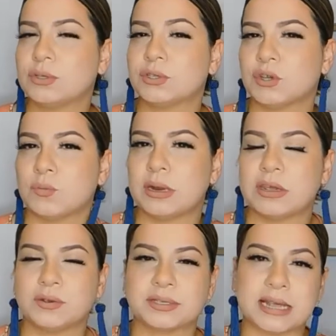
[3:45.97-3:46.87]
determining
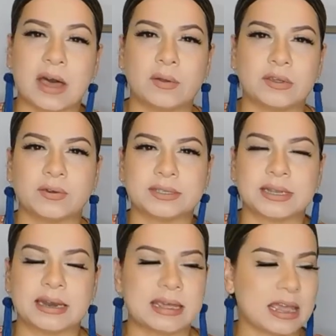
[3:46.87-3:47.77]
your style and your
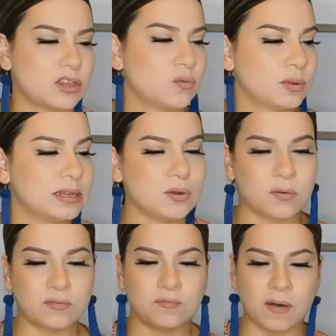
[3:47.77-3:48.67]
aesthetic, and you really
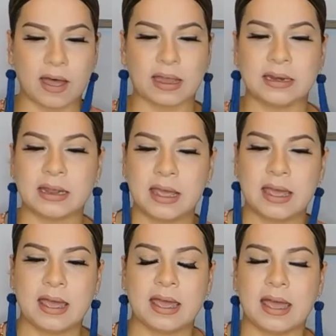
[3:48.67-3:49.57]
don't find
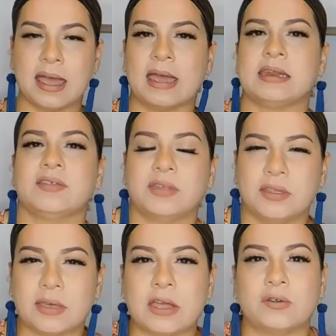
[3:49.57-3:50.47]
anything
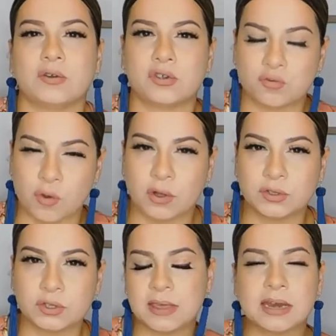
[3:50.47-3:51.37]
that you're drawn
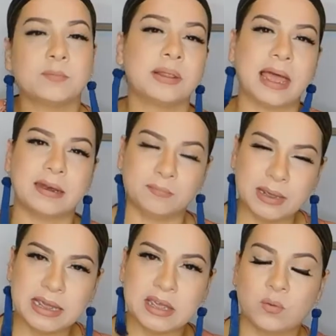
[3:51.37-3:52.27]
to, and plan
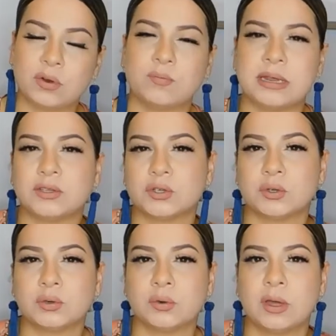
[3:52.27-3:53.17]
B would be
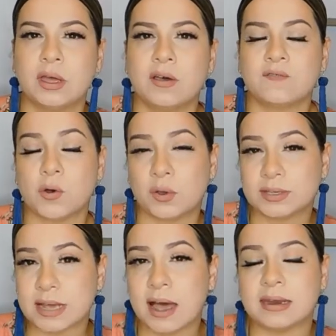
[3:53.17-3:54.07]
to focus
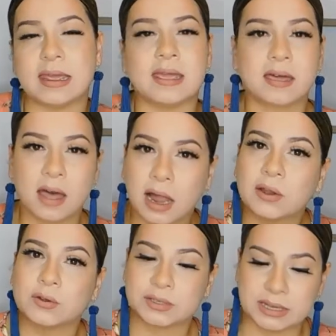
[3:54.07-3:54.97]
on a
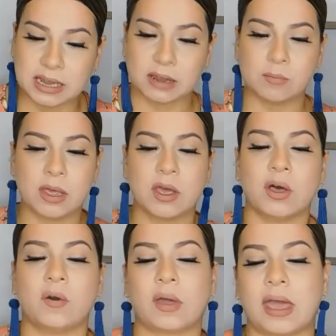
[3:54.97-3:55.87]
color scheme,
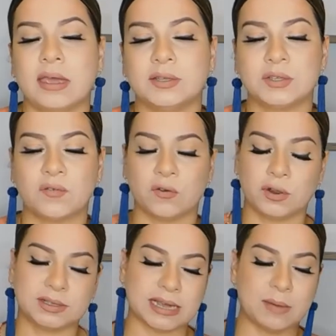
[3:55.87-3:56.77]
okay? So for
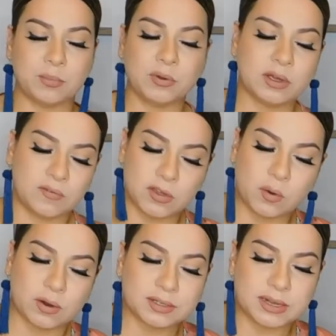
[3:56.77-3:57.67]
example, if you
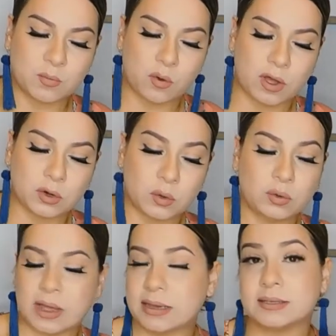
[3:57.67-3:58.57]
are someone who
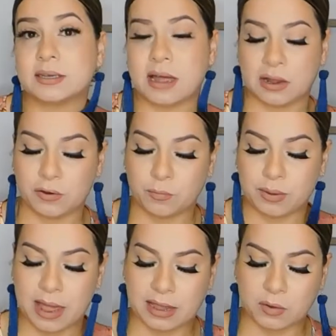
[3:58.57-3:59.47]
likes the color
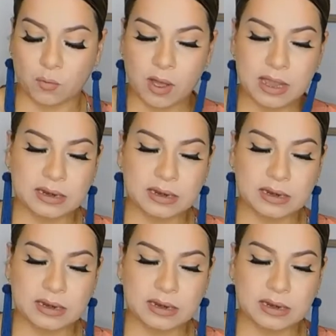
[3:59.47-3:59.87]
black and white,